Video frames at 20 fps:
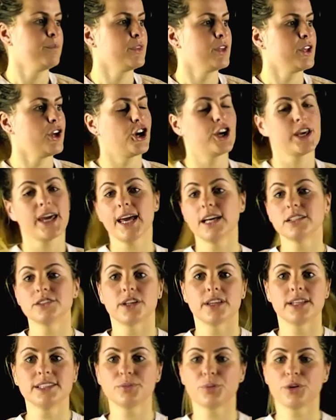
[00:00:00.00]
Okay, so
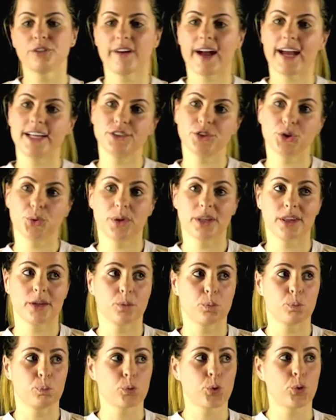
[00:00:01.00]
this provides you with a
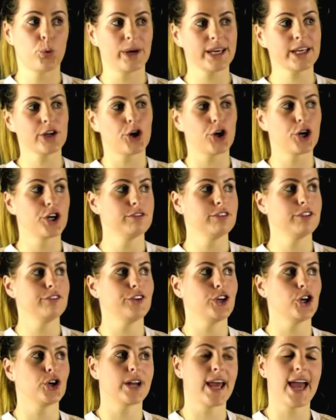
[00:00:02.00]
quick
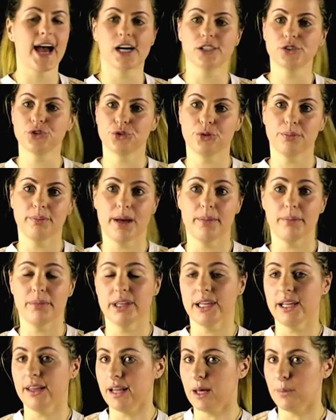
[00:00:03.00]
overview on how to remember
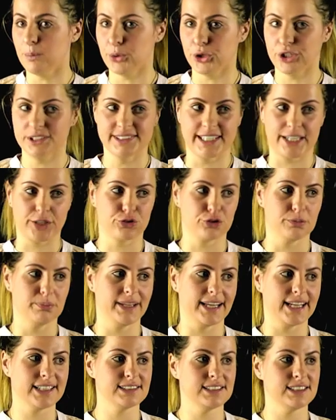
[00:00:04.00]
the lumbosacral
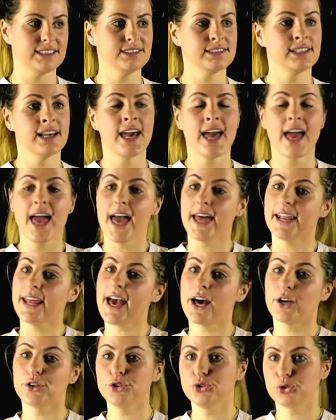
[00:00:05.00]
plexus and
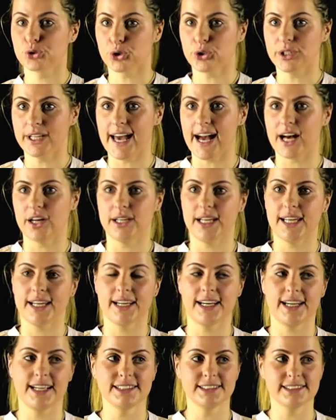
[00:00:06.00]
how to draw it out in
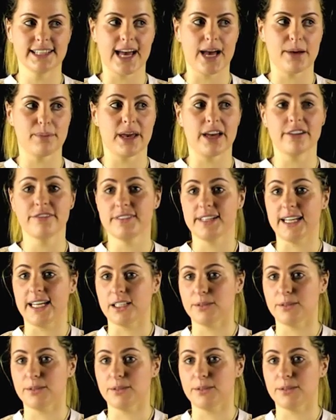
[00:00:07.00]
an exam if need